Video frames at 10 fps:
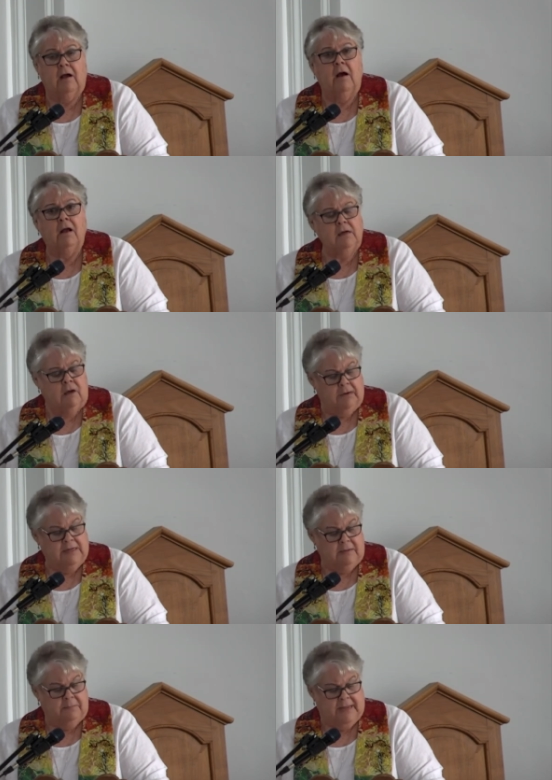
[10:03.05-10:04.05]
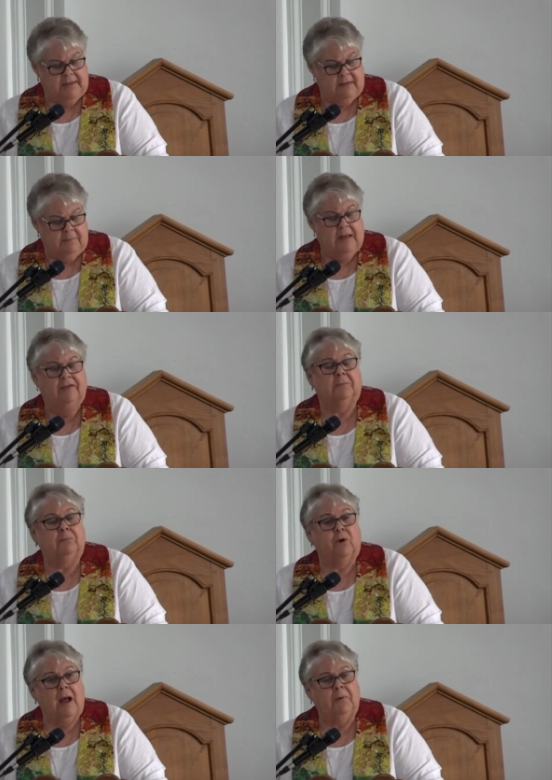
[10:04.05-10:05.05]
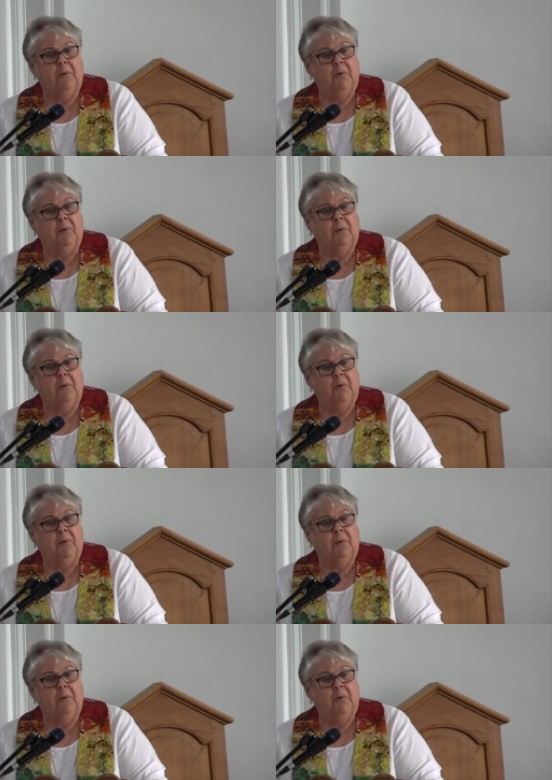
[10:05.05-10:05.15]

ongoing debate about the proper